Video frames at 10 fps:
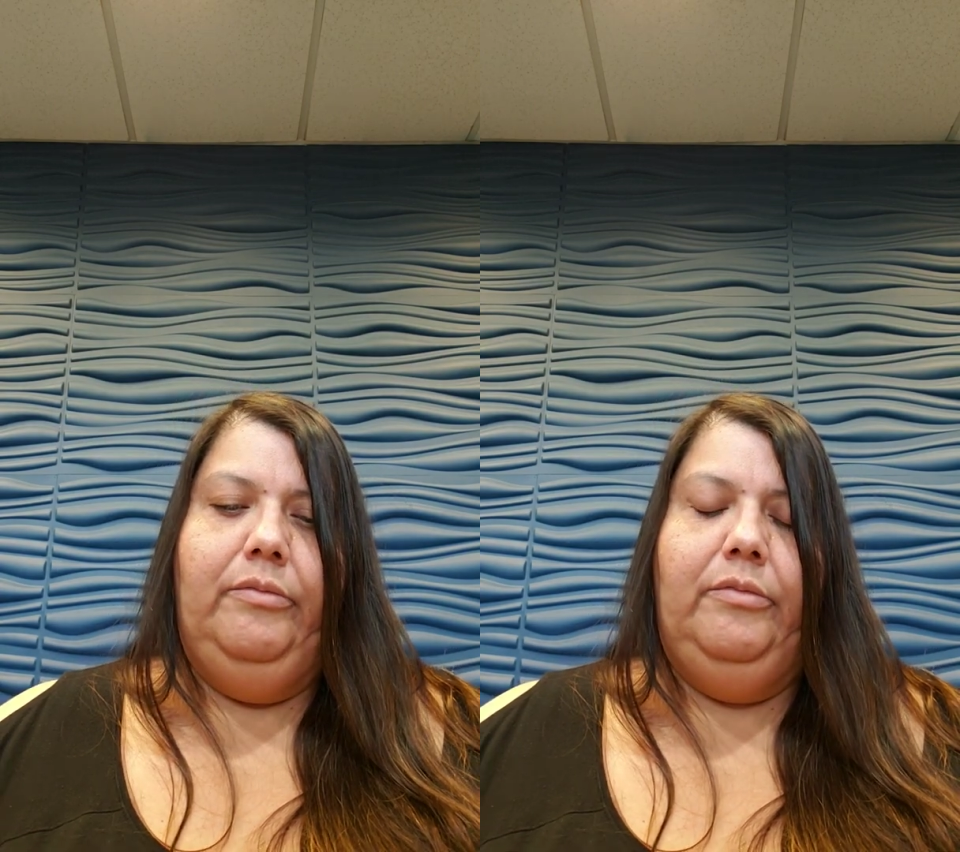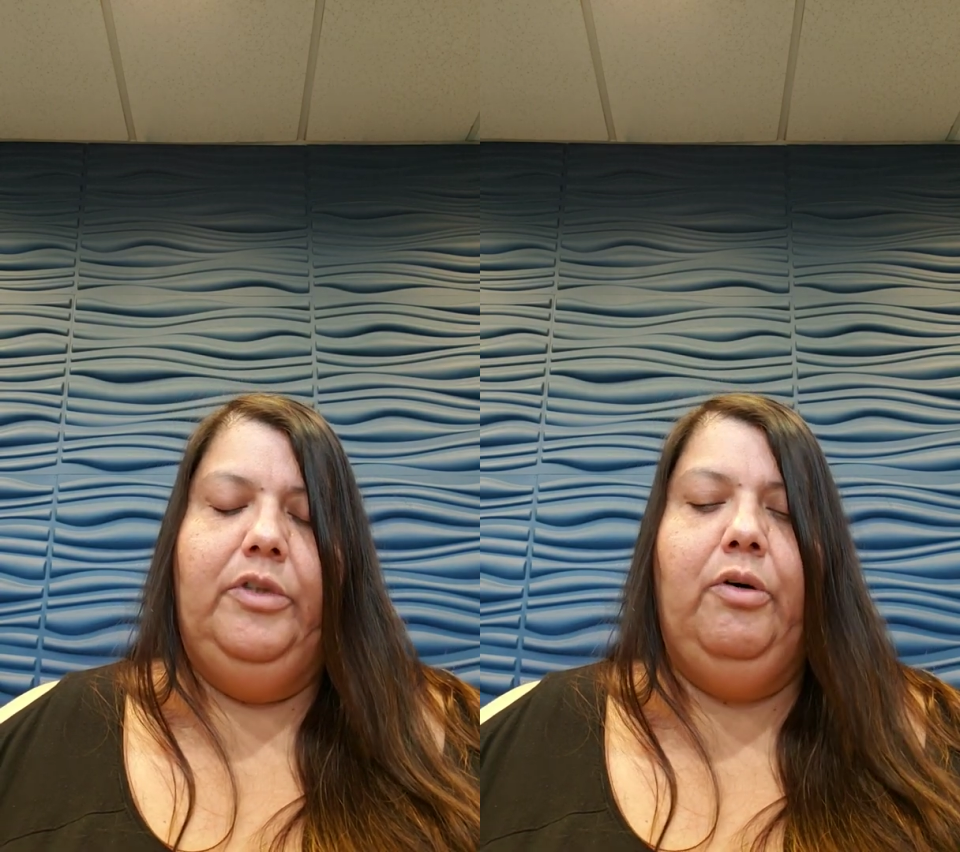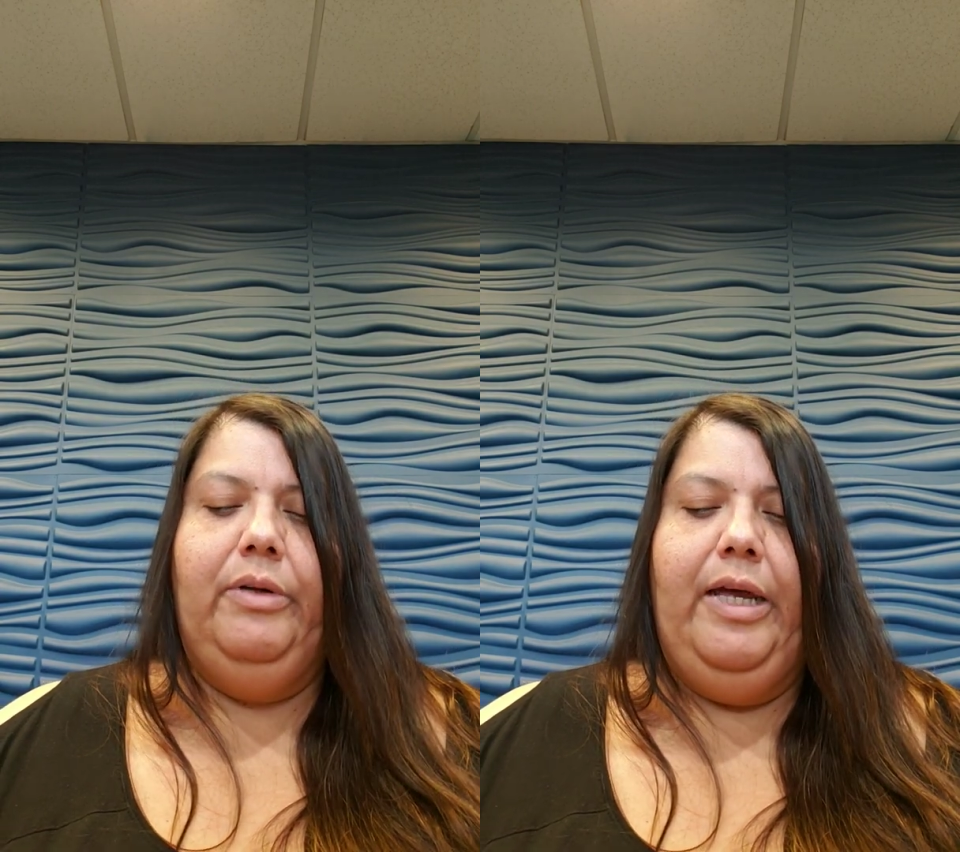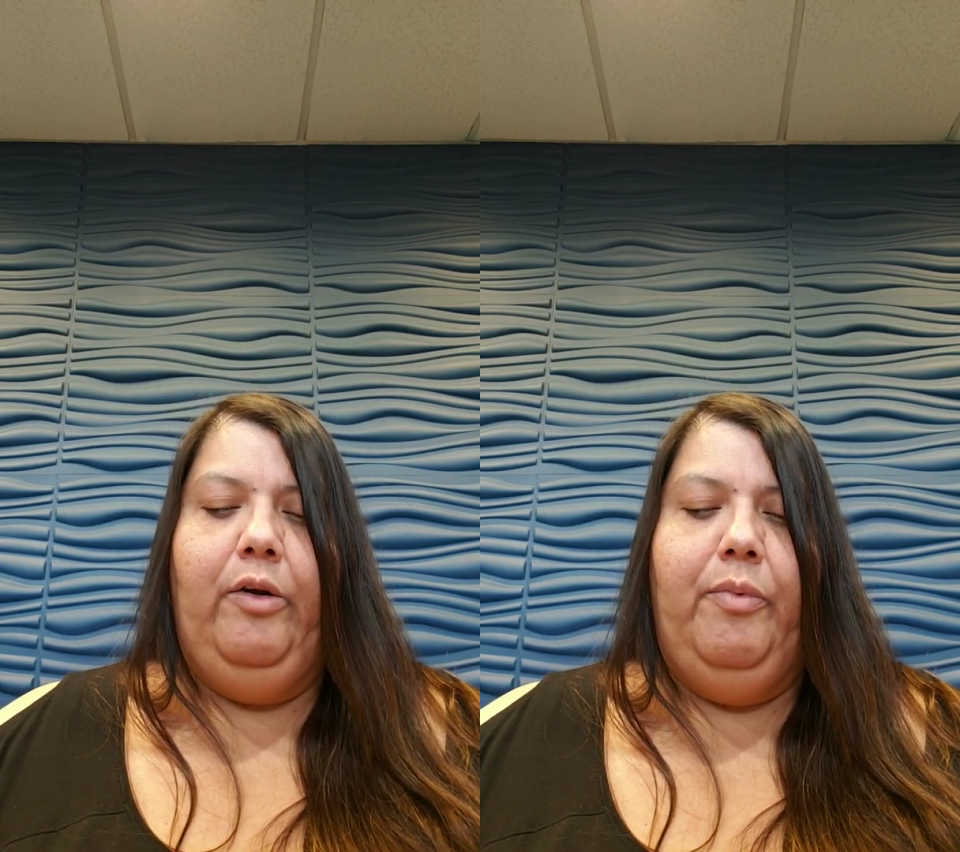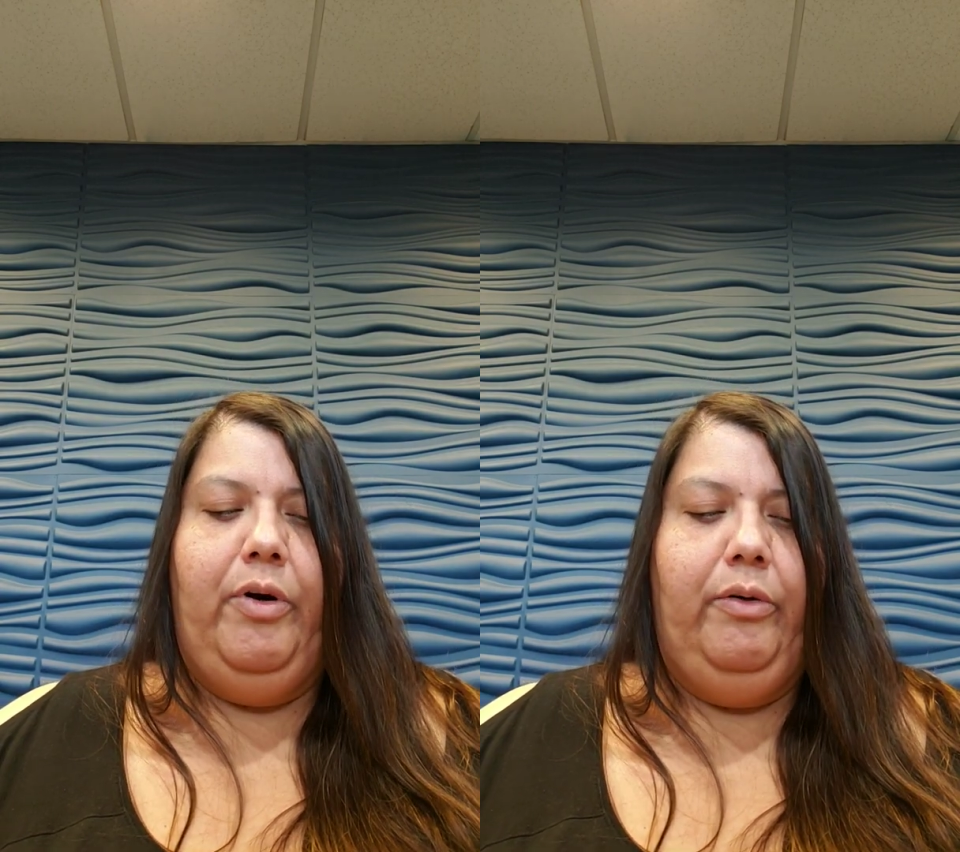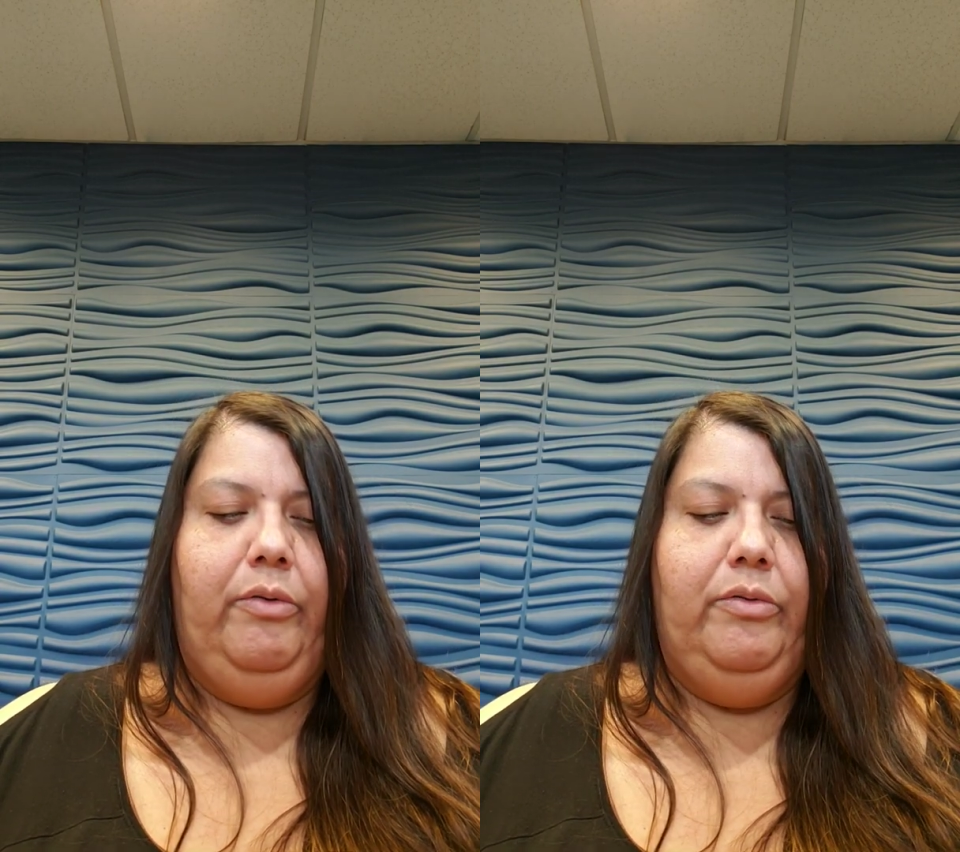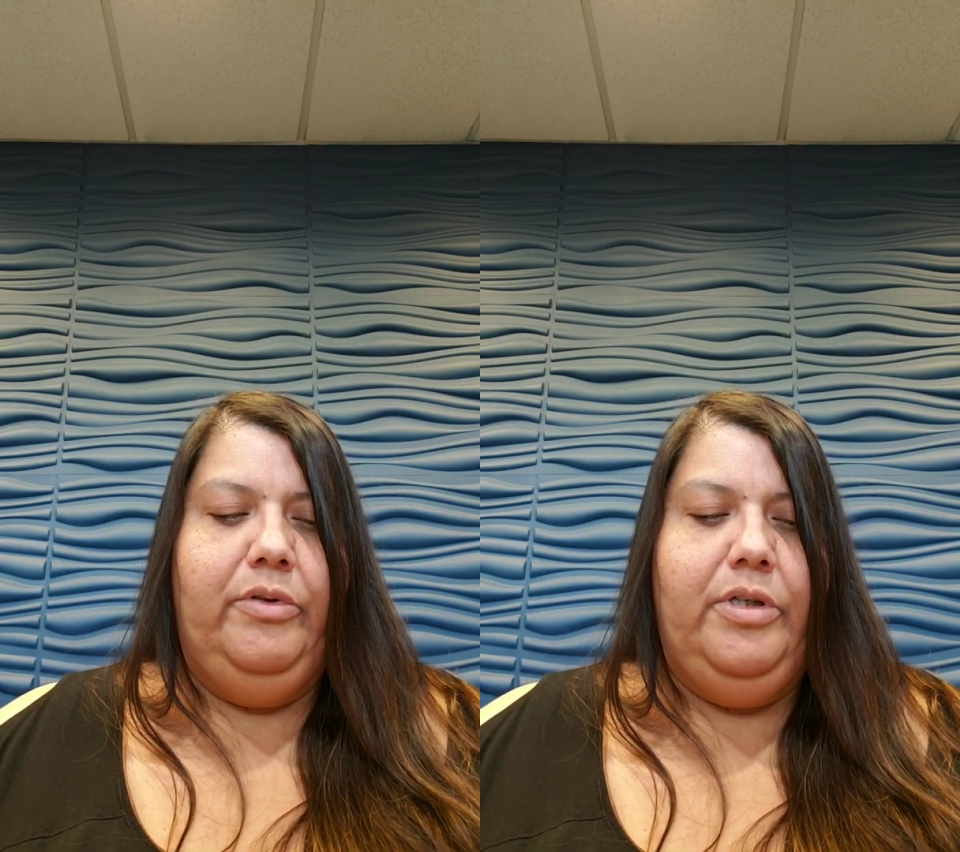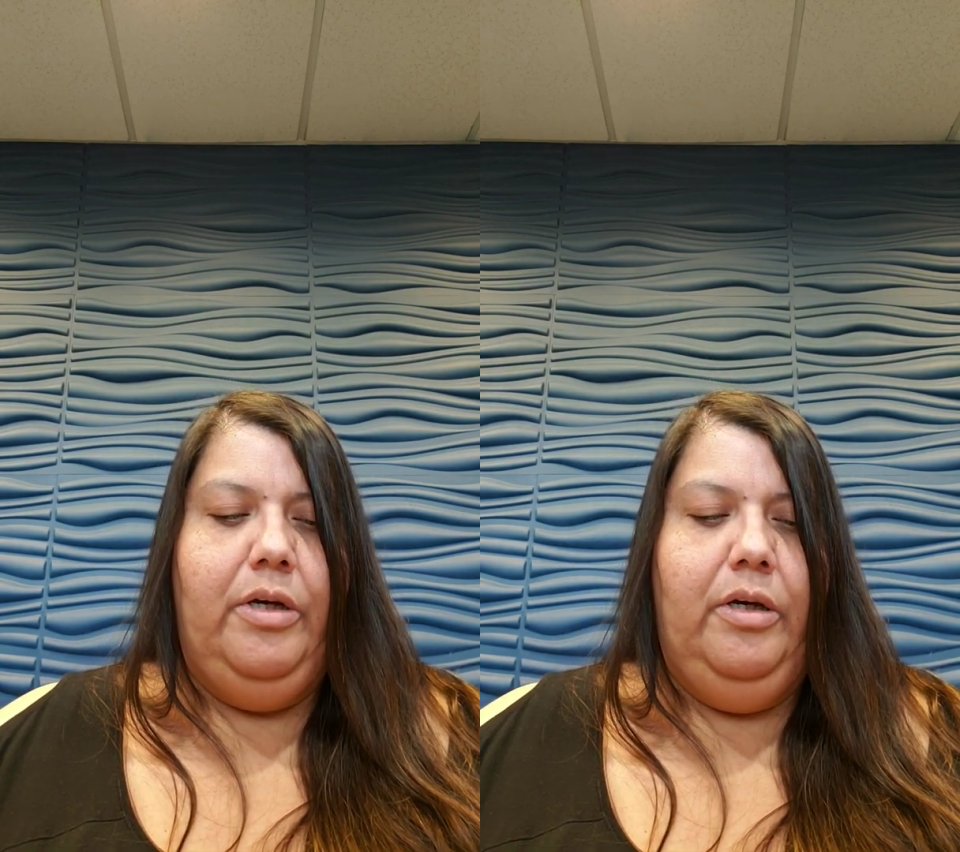gold nanoparticles.